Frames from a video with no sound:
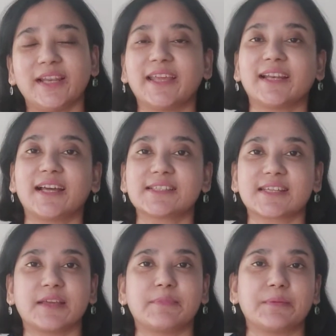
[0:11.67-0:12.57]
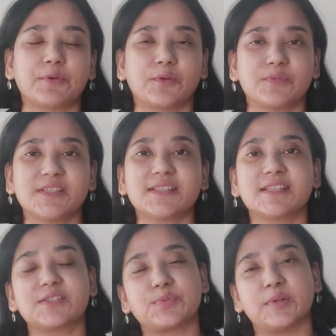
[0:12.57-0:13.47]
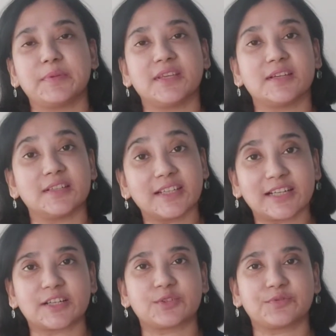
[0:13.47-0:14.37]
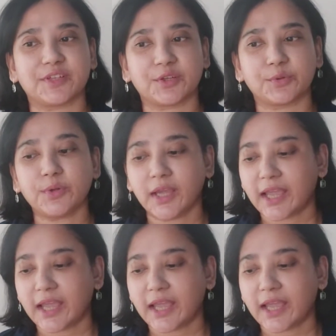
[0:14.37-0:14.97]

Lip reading: Like last time I promised this will be a declutter video,